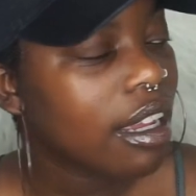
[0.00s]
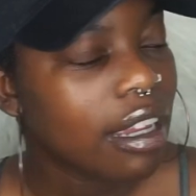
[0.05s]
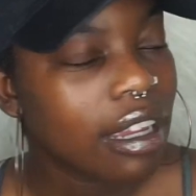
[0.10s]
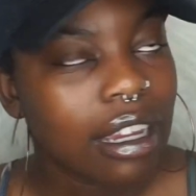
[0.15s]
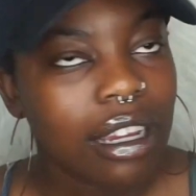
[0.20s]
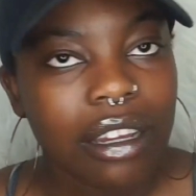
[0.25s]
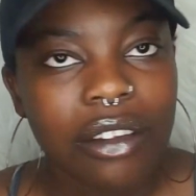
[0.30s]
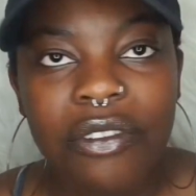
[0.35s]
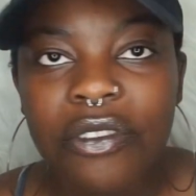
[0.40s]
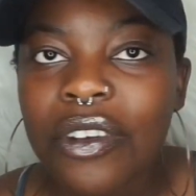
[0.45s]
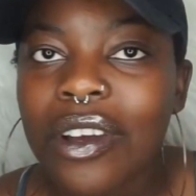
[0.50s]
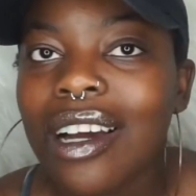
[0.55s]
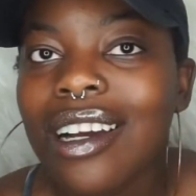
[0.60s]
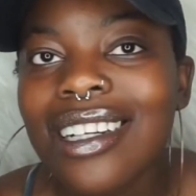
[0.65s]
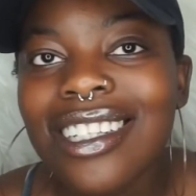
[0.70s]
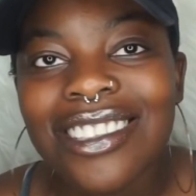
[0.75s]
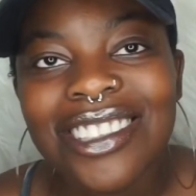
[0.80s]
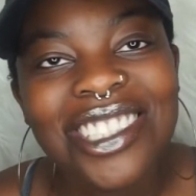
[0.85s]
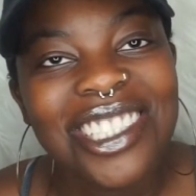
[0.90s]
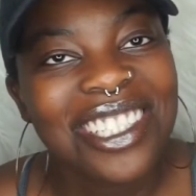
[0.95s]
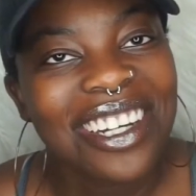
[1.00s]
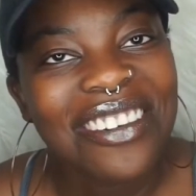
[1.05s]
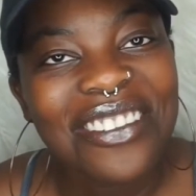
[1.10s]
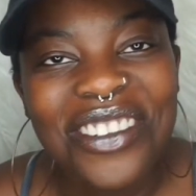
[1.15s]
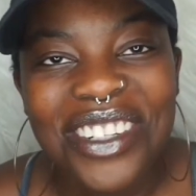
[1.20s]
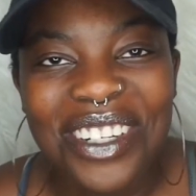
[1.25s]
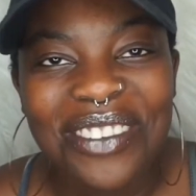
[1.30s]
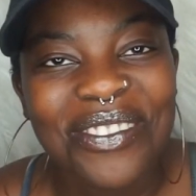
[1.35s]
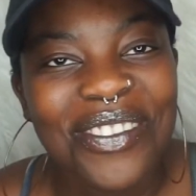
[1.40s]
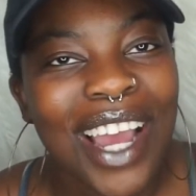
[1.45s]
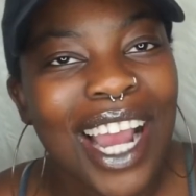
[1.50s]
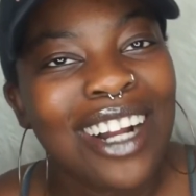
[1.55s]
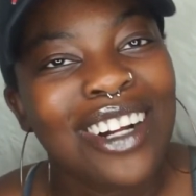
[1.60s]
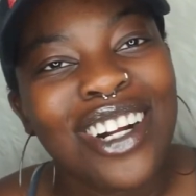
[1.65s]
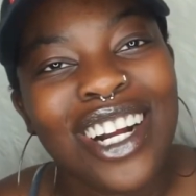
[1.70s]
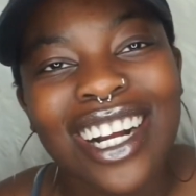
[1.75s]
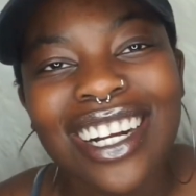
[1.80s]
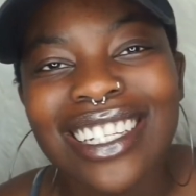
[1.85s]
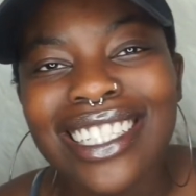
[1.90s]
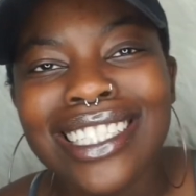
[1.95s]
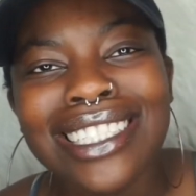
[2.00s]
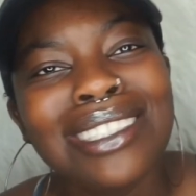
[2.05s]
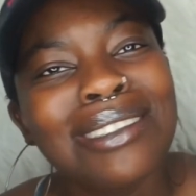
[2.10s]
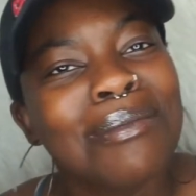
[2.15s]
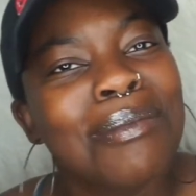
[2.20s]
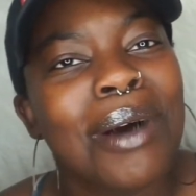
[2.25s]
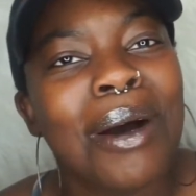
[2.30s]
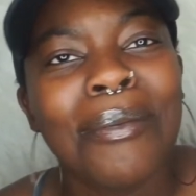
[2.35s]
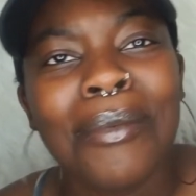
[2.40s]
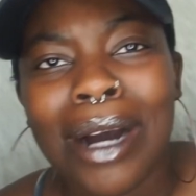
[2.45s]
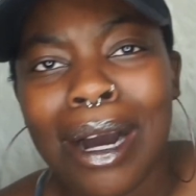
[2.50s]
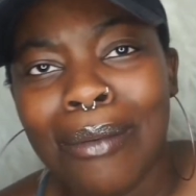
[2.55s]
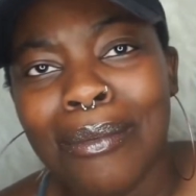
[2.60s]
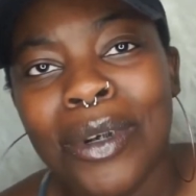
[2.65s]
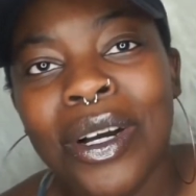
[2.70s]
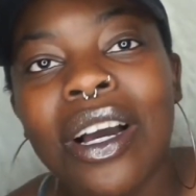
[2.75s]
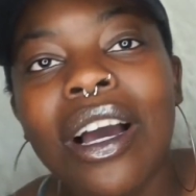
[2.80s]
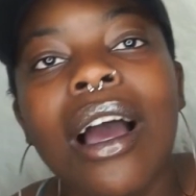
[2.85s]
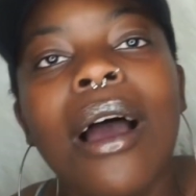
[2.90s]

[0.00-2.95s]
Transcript: if y'all hear stuff in the background, it's my mama.